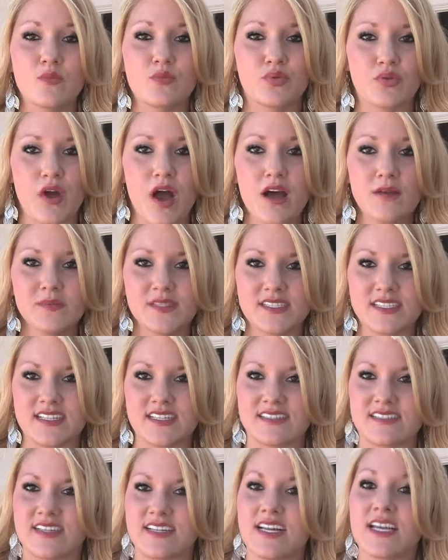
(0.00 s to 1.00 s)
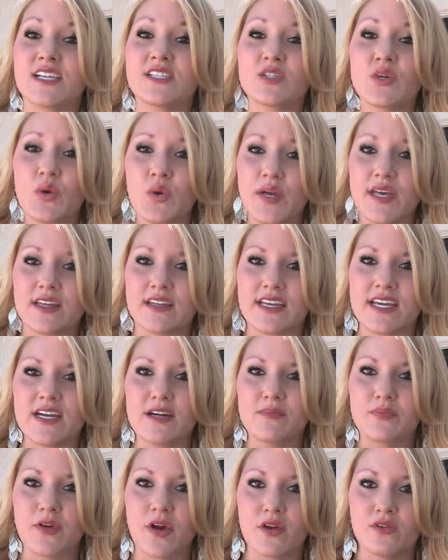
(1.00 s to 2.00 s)
Prom season is quickly
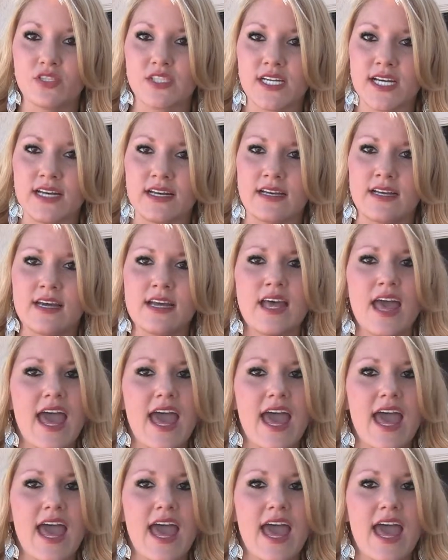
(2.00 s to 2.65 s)
approaching,